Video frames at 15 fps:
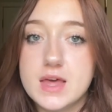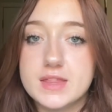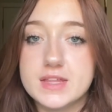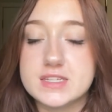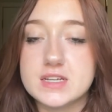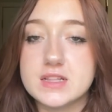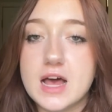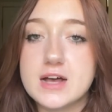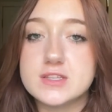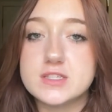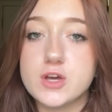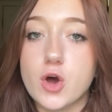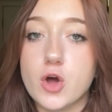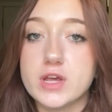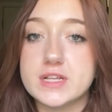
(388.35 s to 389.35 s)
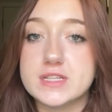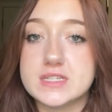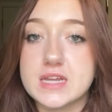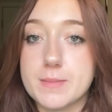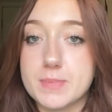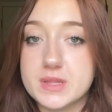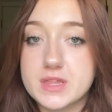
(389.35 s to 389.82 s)
This allows the audience to
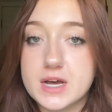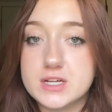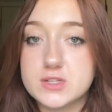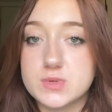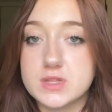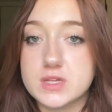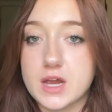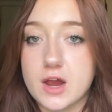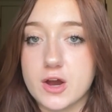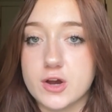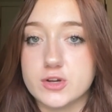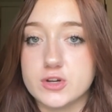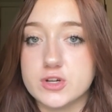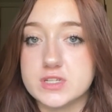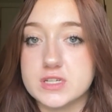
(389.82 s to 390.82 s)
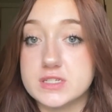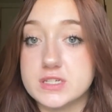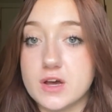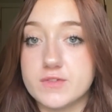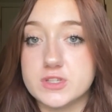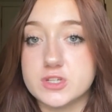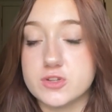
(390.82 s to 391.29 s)
empathize with the characters and
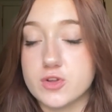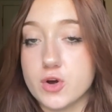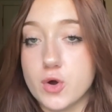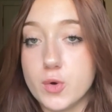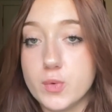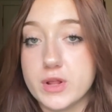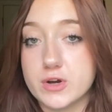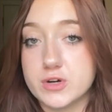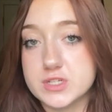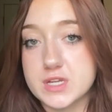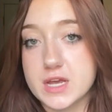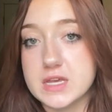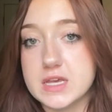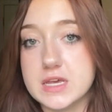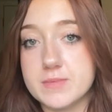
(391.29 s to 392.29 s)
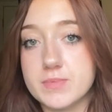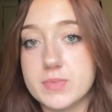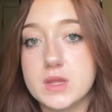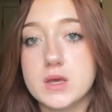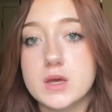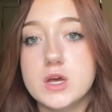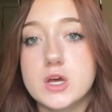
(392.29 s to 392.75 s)
delve into their own inner psyche.
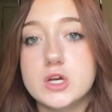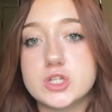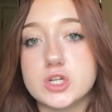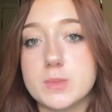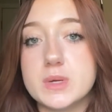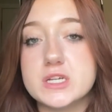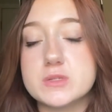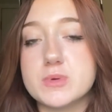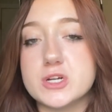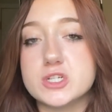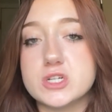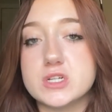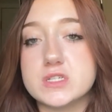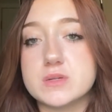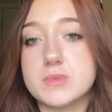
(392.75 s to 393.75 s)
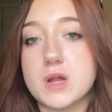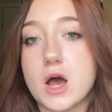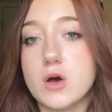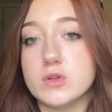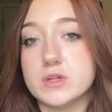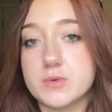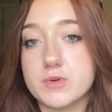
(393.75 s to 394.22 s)
German Expressionism not
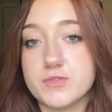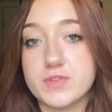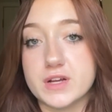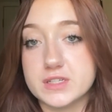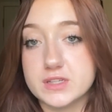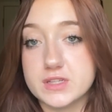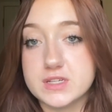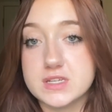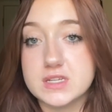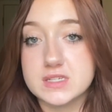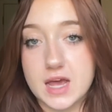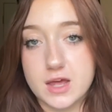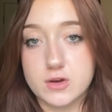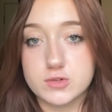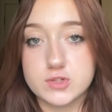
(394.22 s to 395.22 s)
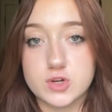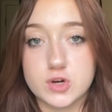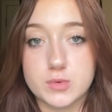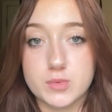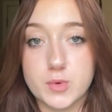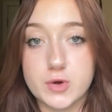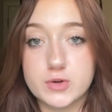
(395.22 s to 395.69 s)
only reflected the societal
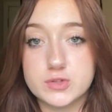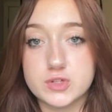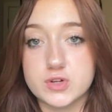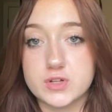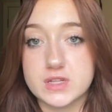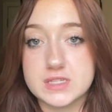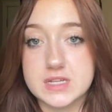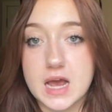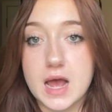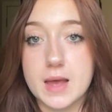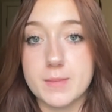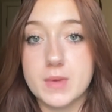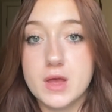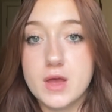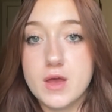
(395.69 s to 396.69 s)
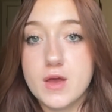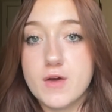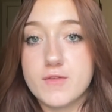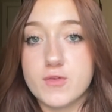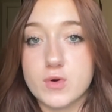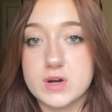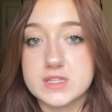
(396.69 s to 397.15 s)
turmoil during the time
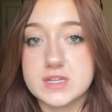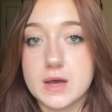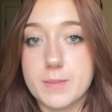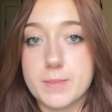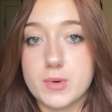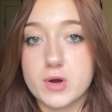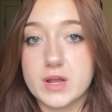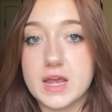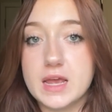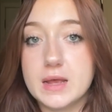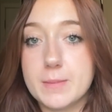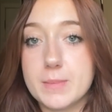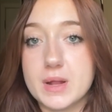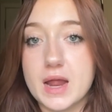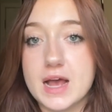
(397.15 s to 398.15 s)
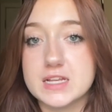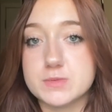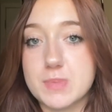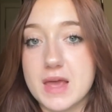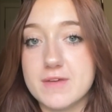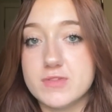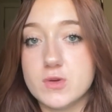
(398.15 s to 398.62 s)
for its upbringing, but has
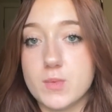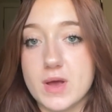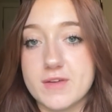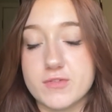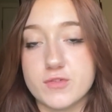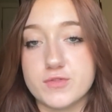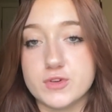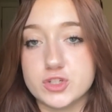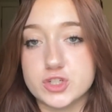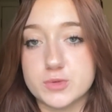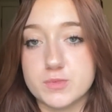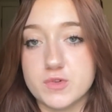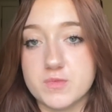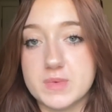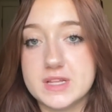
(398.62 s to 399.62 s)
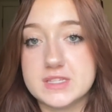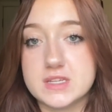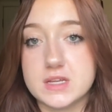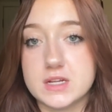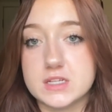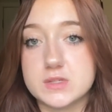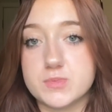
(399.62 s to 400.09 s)
paved the way for future movements
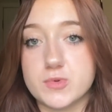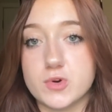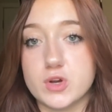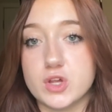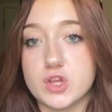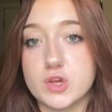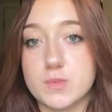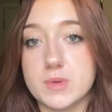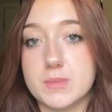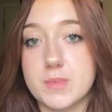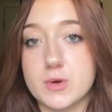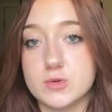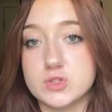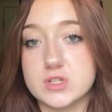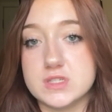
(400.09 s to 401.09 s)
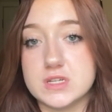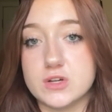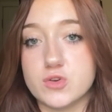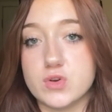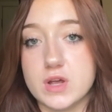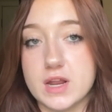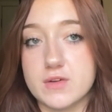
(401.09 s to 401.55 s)
in exploring human emotions in
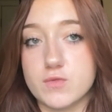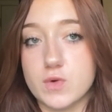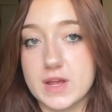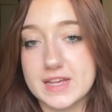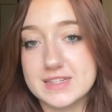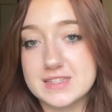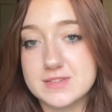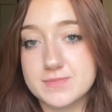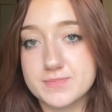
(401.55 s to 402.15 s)
creative ways.